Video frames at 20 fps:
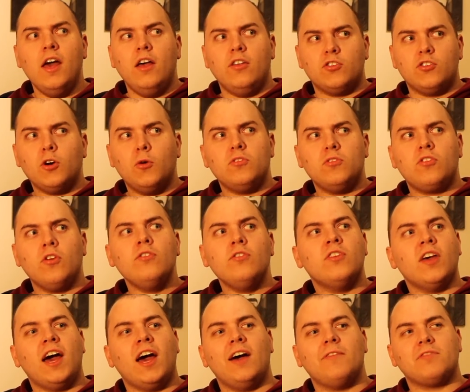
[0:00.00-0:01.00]
so it was good
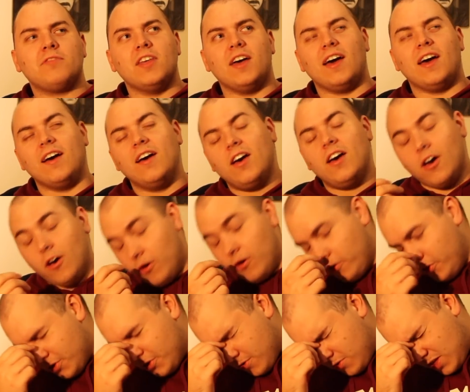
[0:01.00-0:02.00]
to have that,
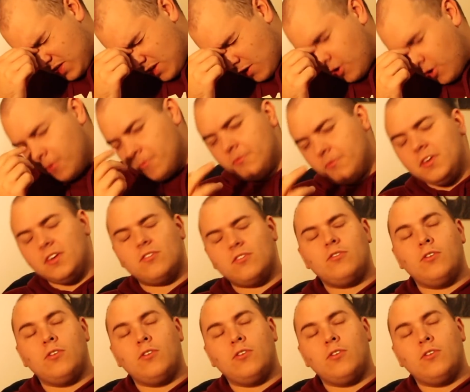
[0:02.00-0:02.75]
although the obvious